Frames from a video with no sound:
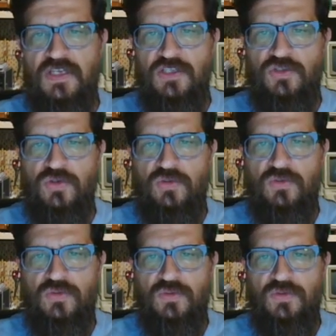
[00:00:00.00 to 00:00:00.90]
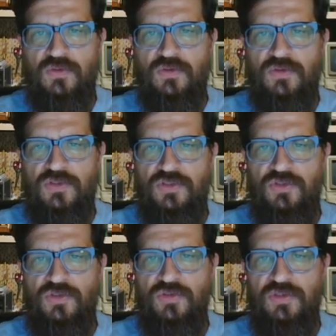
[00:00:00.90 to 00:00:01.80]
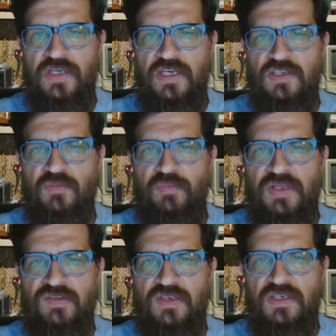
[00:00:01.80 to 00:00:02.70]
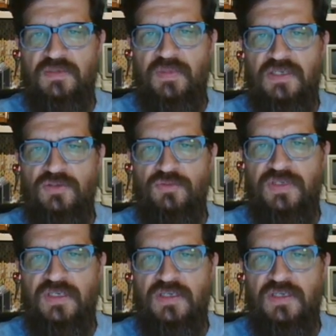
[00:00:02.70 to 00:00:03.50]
So you do that basically by doing an